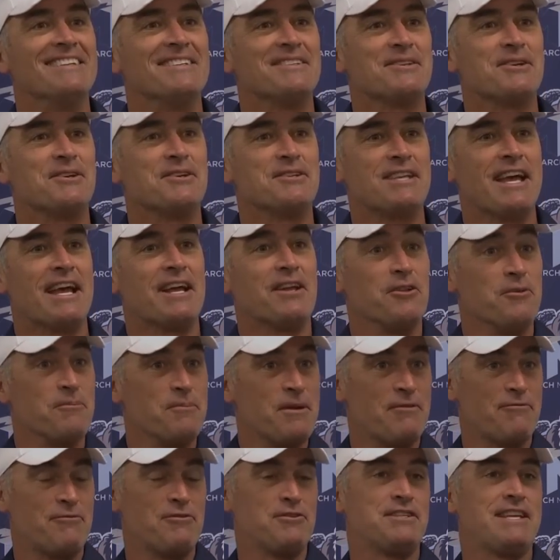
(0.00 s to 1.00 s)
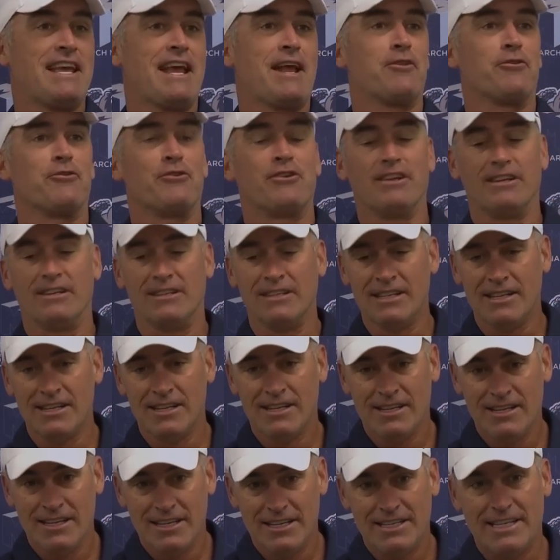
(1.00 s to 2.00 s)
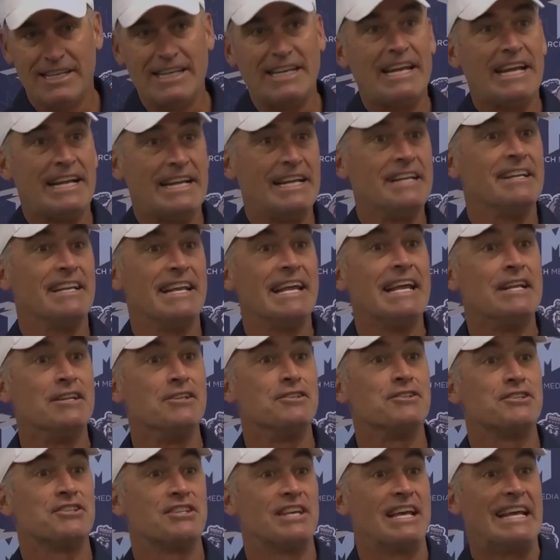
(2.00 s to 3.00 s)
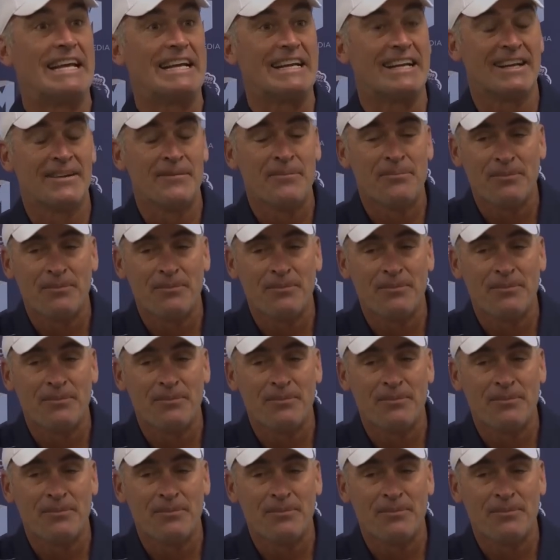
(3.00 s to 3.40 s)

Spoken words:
It's going to take a little bit for Taylor to get it in sync.